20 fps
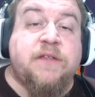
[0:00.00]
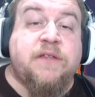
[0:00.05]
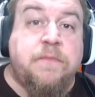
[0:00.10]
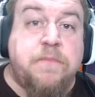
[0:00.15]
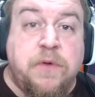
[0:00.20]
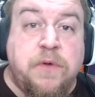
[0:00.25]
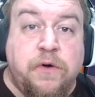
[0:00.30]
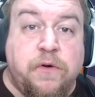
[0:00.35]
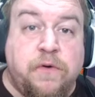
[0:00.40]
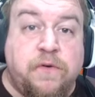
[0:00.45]
to
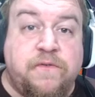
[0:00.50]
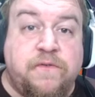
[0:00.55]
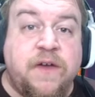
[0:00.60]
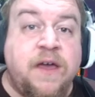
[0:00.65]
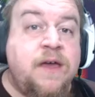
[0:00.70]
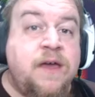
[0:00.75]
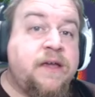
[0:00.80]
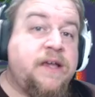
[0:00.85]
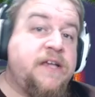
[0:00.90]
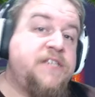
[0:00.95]
move
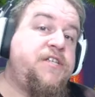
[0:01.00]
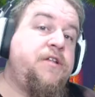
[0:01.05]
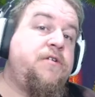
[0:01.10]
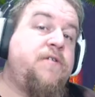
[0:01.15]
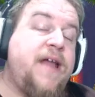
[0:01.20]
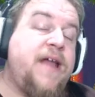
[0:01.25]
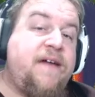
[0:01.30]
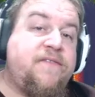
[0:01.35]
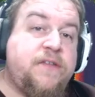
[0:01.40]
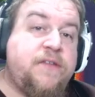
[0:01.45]
because you
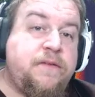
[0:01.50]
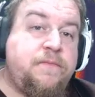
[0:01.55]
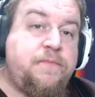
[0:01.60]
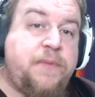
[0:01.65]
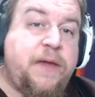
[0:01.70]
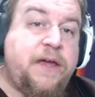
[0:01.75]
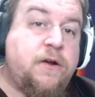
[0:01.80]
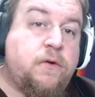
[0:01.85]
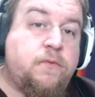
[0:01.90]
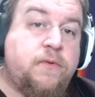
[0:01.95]
don't have to
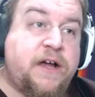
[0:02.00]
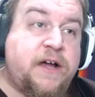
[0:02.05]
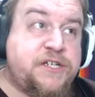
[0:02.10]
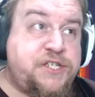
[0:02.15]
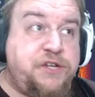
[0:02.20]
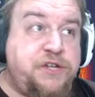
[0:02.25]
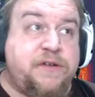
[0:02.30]
be in a rush.